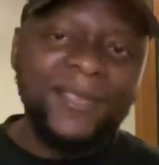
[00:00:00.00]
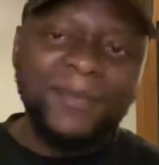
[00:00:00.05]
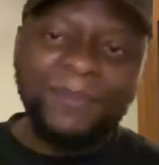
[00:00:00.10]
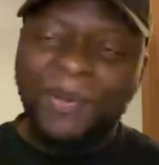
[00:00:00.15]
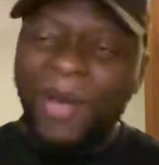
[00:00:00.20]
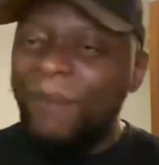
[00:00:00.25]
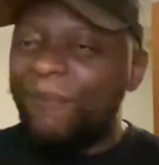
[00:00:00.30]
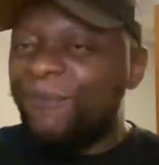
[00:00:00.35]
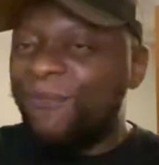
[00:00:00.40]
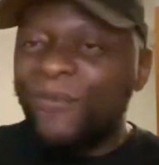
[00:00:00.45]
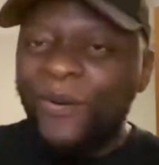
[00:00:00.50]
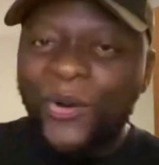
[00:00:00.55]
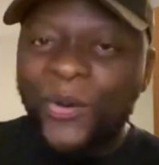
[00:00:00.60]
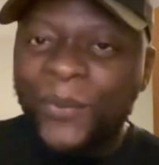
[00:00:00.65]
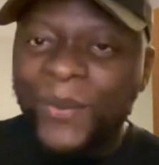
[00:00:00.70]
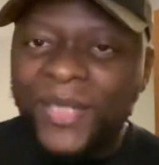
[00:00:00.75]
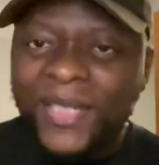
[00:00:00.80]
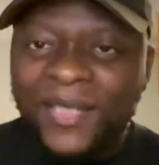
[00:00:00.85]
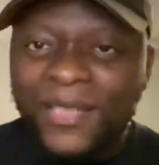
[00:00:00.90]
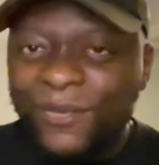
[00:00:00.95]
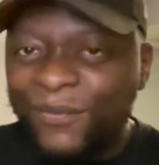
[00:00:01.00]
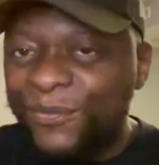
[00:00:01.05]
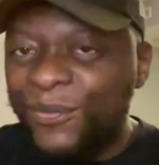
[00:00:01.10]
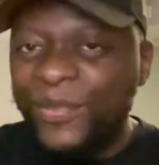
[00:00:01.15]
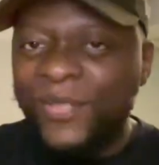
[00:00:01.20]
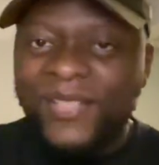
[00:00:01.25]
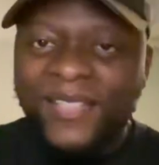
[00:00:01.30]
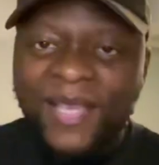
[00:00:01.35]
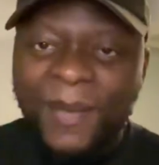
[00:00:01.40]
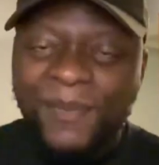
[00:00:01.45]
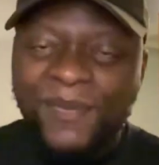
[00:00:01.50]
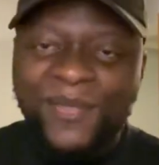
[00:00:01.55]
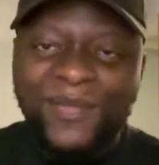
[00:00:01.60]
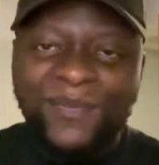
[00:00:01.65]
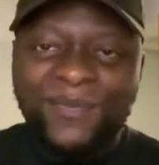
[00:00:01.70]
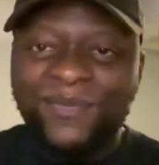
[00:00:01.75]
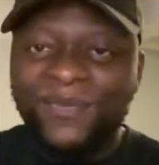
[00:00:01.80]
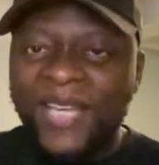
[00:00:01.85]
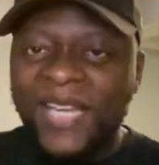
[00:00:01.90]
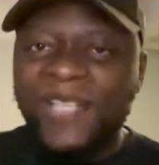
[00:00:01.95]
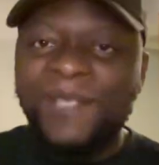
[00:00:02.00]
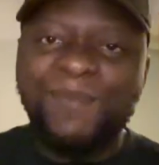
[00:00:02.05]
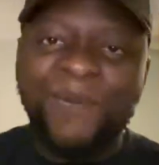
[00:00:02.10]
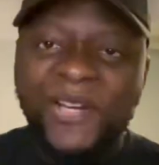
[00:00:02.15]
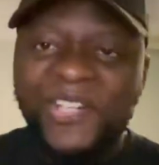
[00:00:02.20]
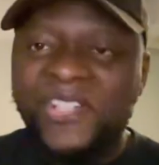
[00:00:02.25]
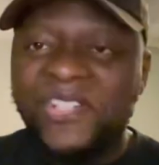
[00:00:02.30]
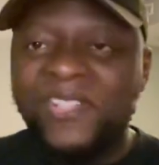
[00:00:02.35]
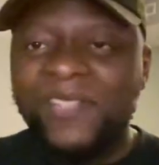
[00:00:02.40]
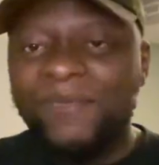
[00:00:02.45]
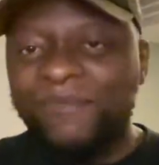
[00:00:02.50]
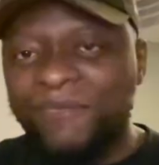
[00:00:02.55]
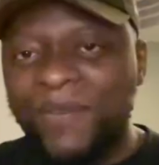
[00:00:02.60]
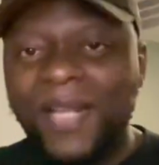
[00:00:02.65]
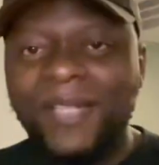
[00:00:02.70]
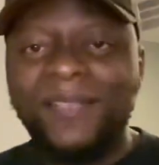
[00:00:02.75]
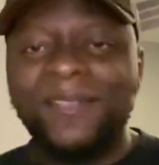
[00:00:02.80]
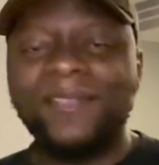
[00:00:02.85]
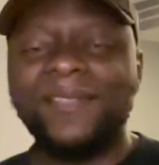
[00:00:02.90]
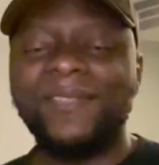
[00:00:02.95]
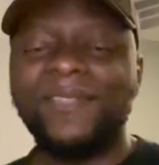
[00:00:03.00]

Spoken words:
But I'm following in the footsteps of expressions and rants.